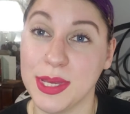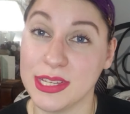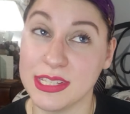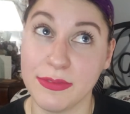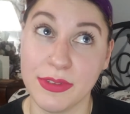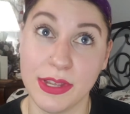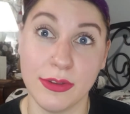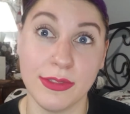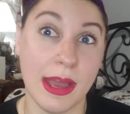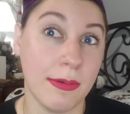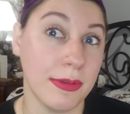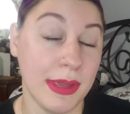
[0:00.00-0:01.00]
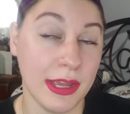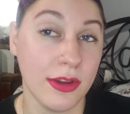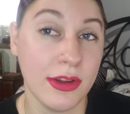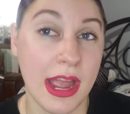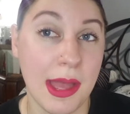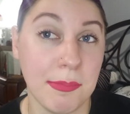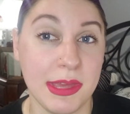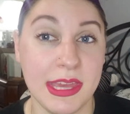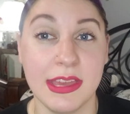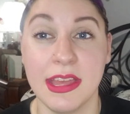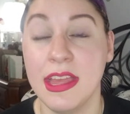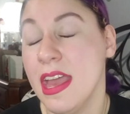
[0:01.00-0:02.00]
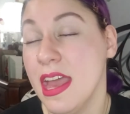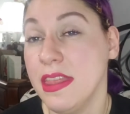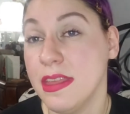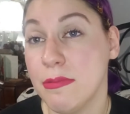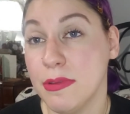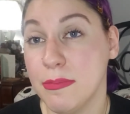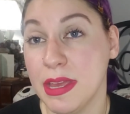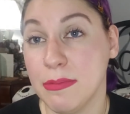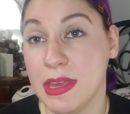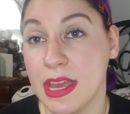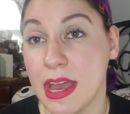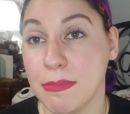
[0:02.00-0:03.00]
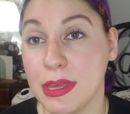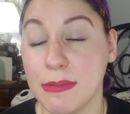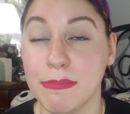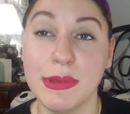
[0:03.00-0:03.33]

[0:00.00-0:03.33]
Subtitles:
because I figured that would make her happy and that would make me happy.